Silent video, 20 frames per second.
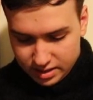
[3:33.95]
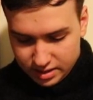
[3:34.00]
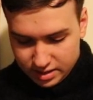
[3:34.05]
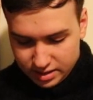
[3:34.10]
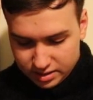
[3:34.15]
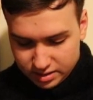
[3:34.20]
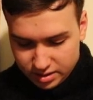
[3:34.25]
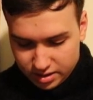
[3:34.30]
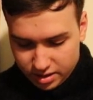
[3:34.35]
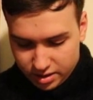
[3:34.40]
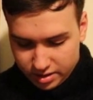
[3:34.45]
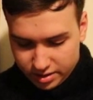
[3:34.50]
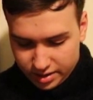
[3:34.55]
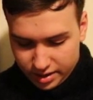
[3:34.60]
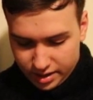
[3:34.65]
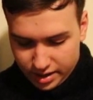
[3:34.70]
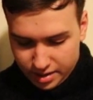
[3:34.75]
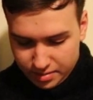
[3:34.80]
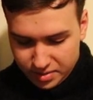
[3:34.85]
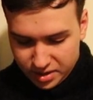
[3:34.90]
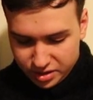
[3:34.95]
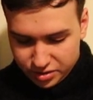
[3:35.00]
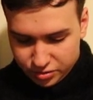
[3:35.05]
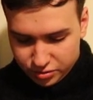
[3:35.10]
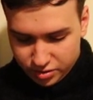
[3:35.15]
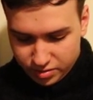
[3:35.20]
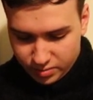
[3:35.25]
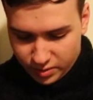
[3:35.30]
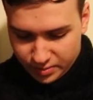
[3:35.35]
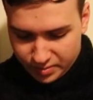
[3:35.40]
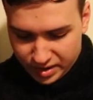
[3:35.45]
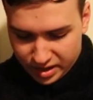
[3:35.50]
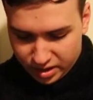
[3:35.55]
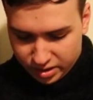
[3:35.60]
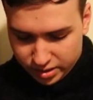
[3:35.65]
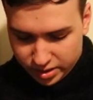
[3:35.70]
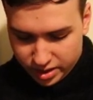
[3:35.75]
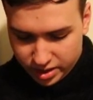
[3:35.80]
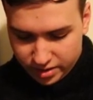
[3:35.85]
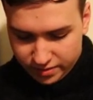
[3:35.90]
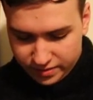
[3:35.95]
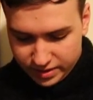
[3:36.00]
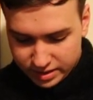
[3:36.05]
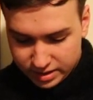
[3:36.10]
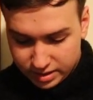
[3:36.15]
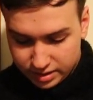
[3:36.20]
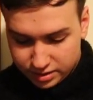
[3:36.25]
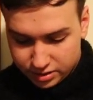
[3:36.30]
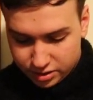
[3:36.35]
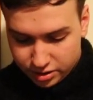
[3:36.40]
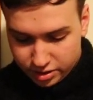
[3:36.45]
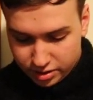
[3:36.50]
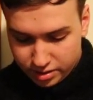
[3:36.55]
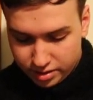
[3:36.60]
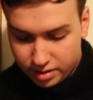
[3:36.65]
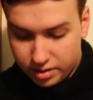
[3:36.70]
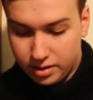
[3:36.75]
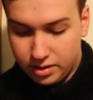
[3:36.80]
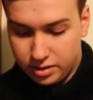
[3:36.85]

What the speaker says: This card cannot be destroyed by battle or card effect this turn.